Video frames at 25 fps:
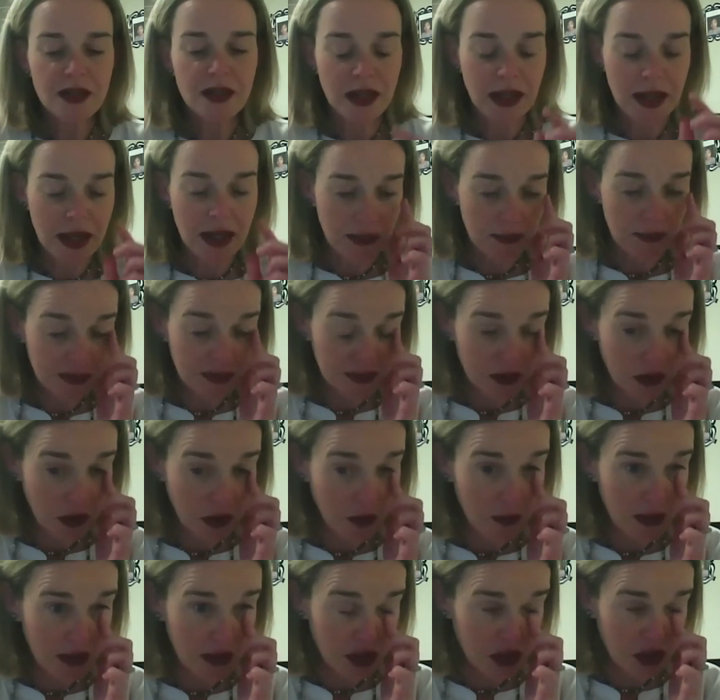um,
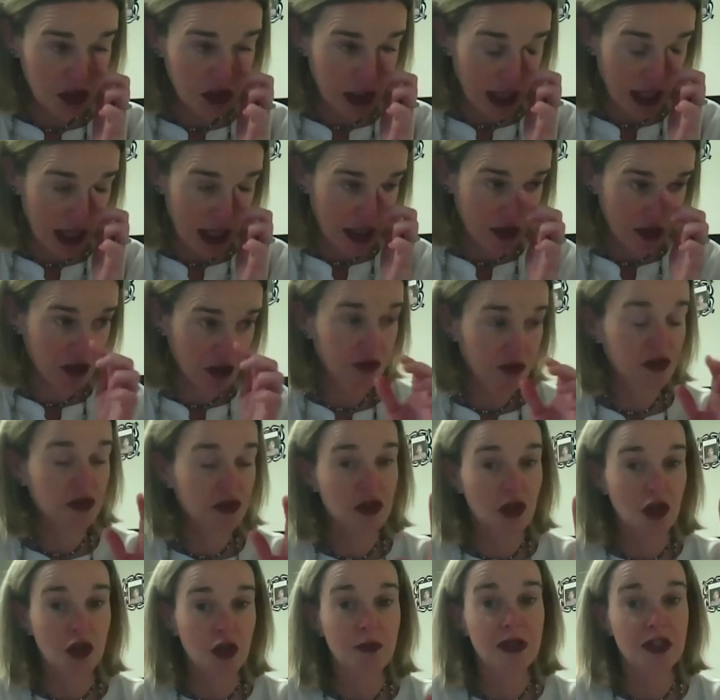so much change,
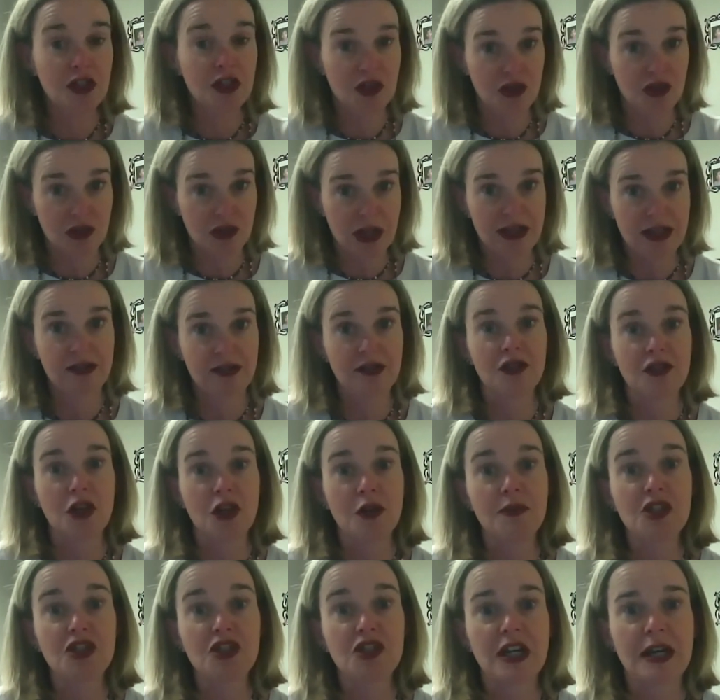so much stress, so
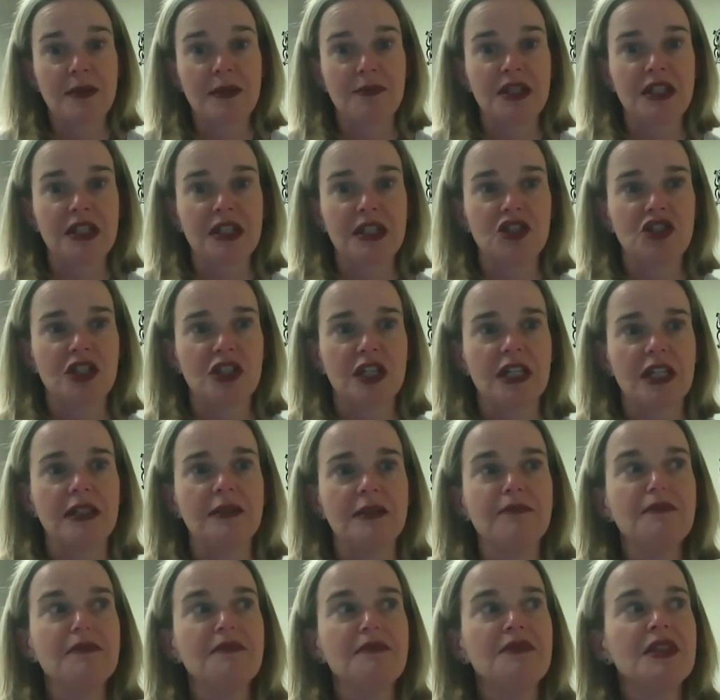much competition,
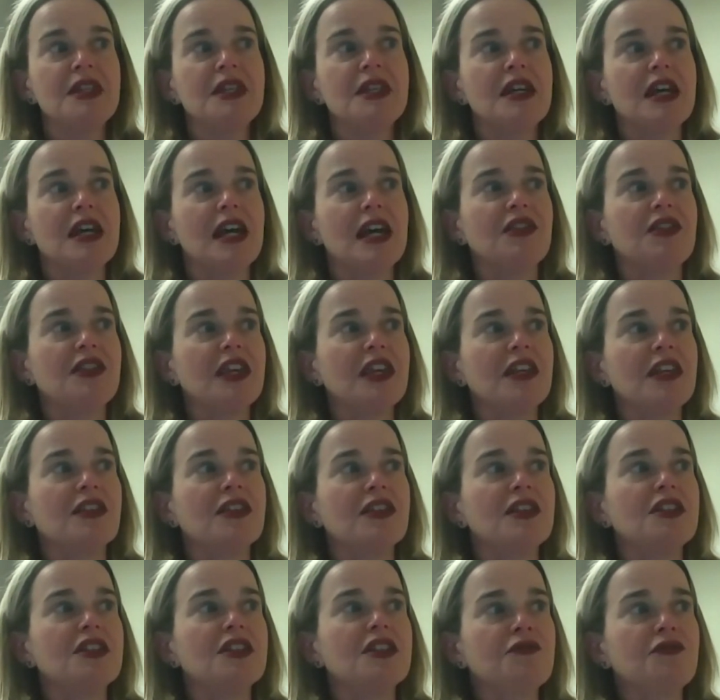I think
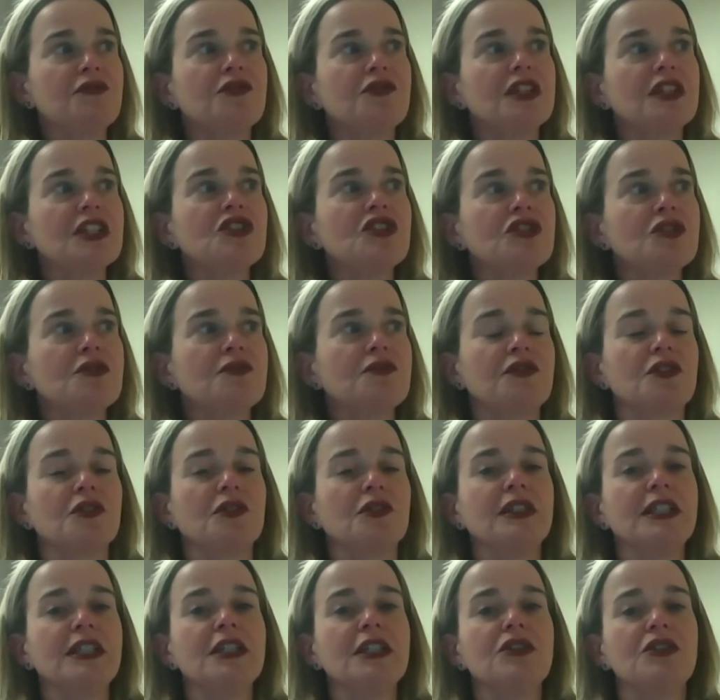the differential for
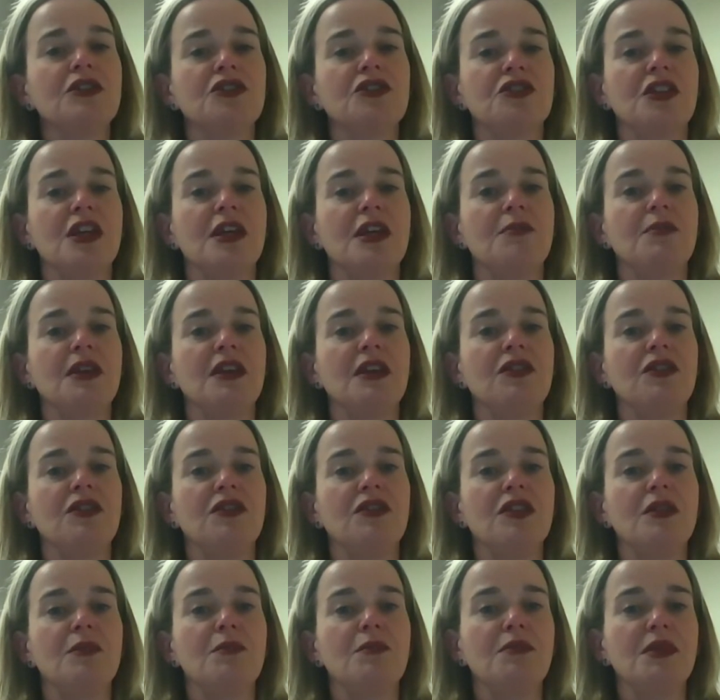leadership is
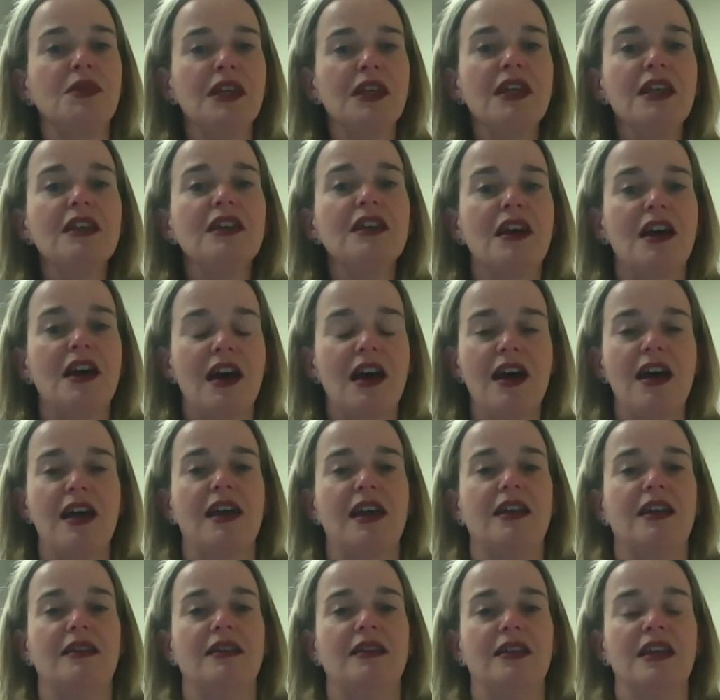to be
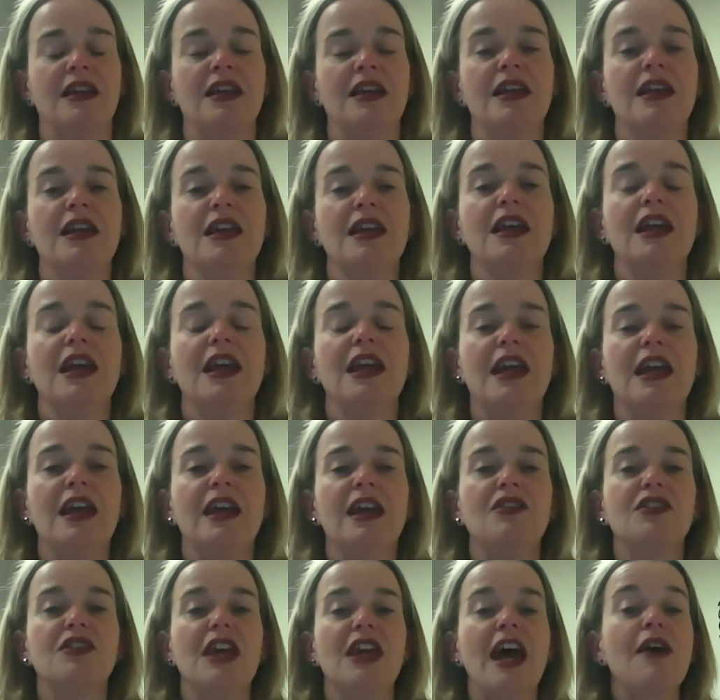kind
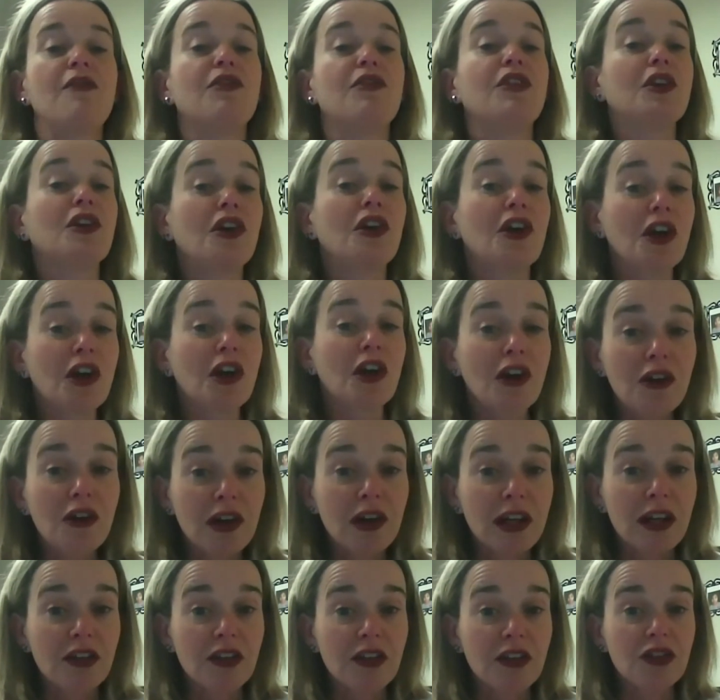and to have the
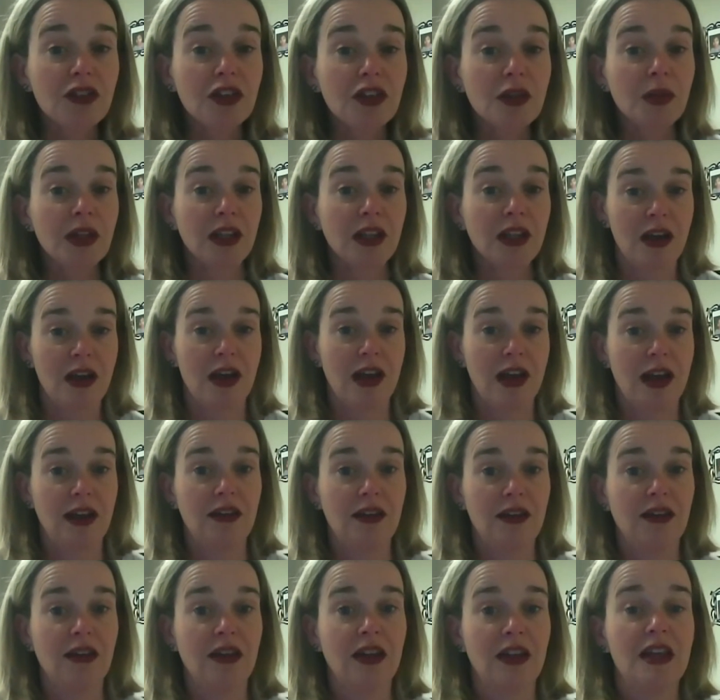courage to be
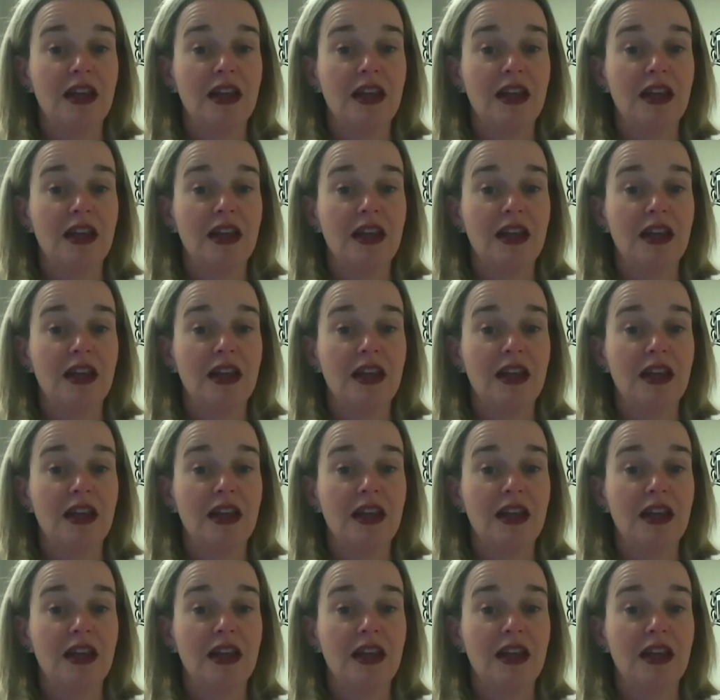kind.